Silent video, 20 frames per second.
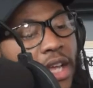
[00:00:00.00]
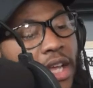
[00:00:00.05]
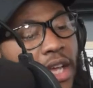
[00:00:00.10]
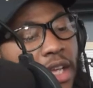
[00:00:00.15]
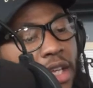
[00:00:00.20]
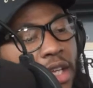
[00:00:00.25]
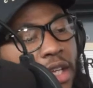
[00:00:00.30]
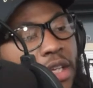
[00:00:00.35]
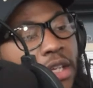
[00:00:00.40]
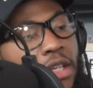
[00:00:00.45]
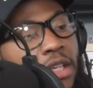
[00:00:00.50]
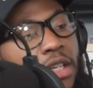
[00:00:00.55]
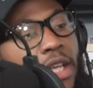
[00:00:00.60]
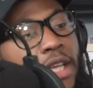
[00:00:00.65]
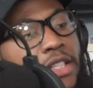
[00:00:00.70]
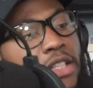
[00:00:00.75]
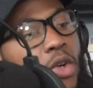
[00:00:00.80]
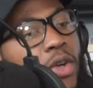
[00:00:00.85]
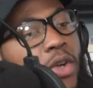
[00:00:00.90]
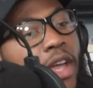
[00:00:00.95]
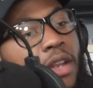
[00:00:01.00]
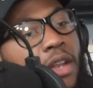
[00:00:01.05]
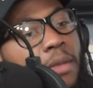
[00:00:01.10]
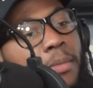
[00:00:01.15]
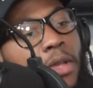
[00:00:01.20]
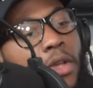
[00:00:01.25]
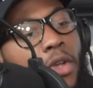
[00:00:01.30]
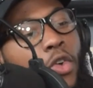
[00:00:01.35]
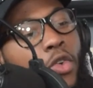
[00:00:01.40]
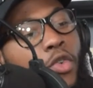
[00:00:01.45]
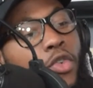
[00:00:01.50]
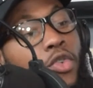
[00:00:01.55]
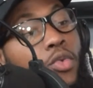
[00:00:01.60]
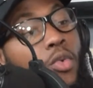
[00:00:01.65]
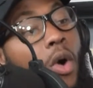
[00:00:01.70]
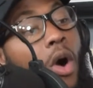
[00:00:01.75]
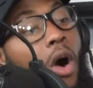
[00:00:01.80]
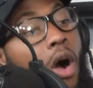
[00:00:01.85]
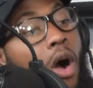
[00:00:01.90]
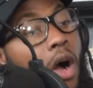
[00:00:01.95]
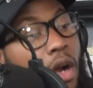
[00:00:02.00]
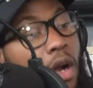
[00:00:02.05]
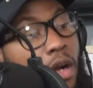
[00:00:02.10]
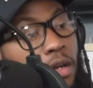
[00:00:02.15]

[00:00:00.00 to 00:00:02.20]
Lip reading: Like it's okay to be who you are.